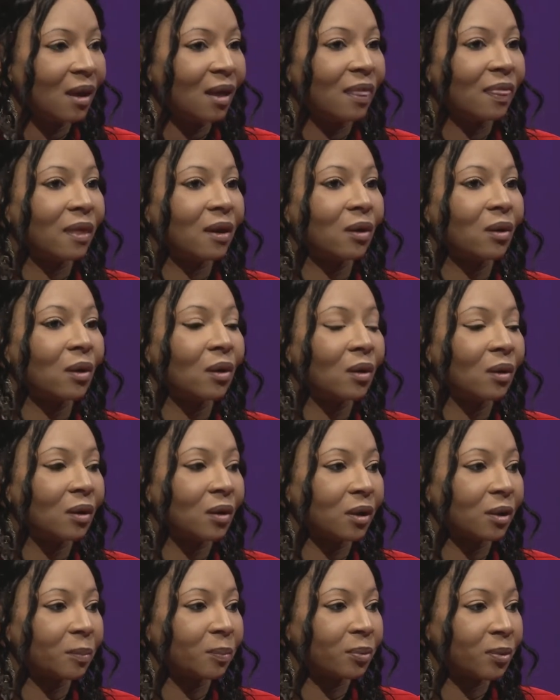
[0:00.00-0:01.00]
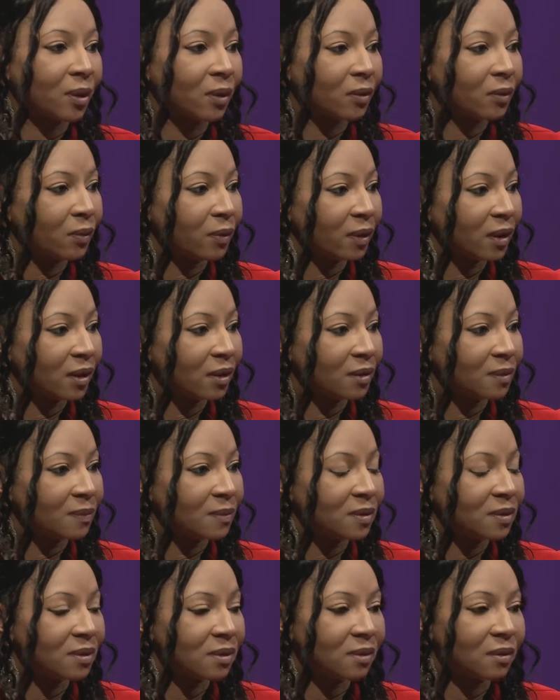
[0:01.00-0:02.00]
There are
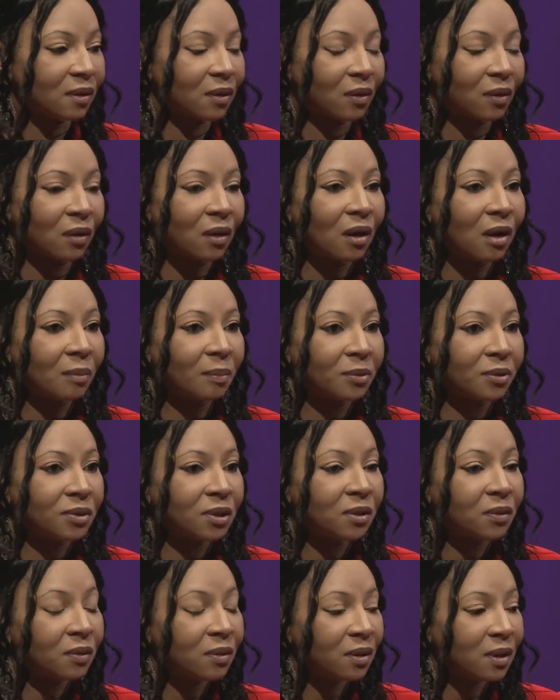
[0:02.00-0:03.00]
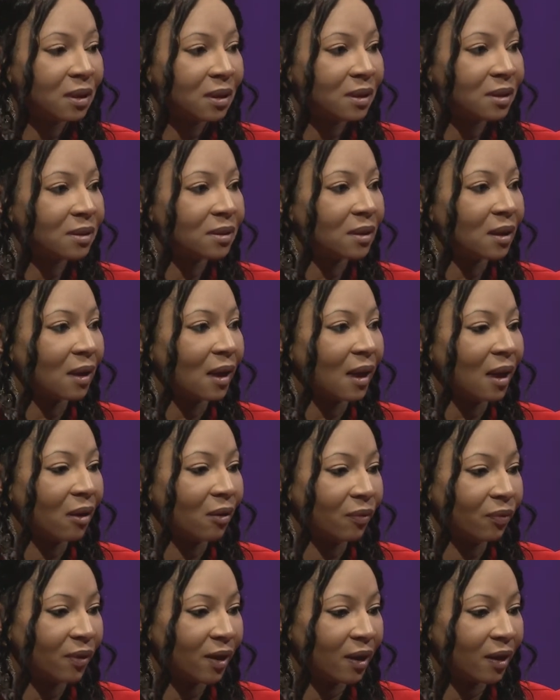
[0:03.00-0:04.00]
programs, there are opportunities
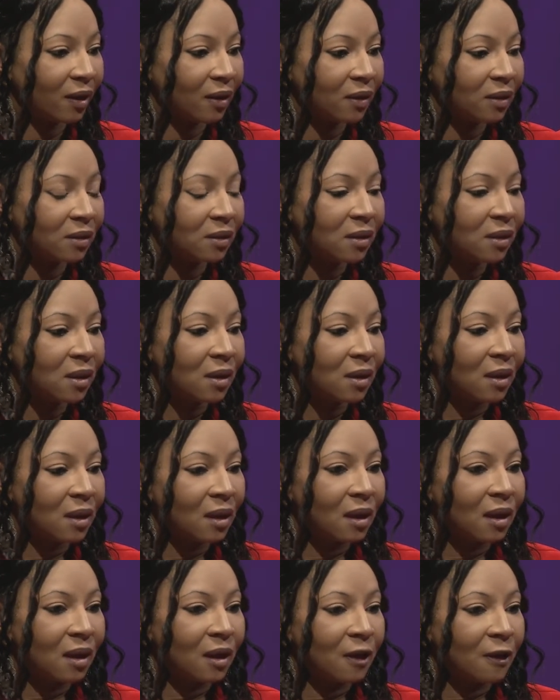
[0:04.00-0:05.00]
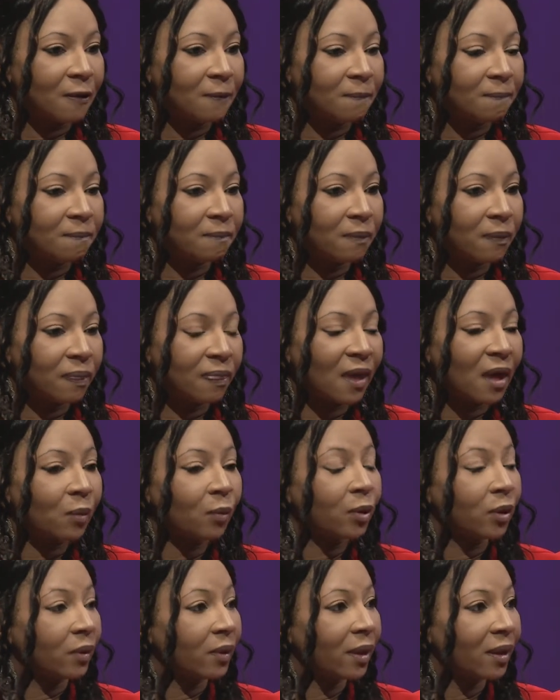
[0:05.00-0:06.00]
out there that
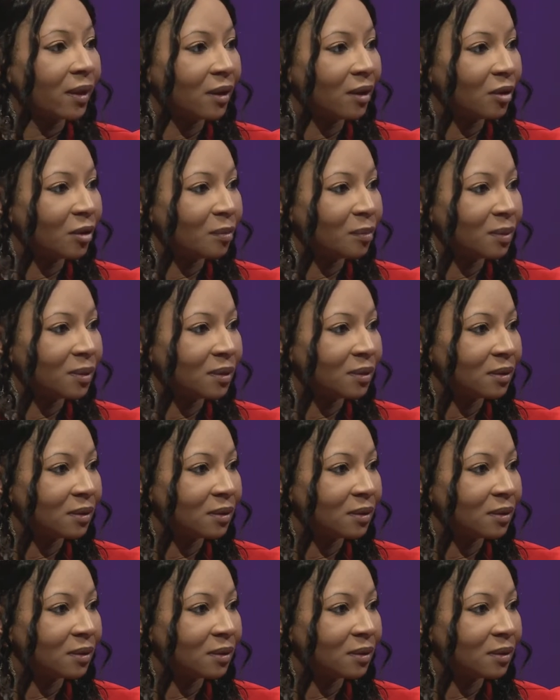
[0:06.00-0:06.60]
will help.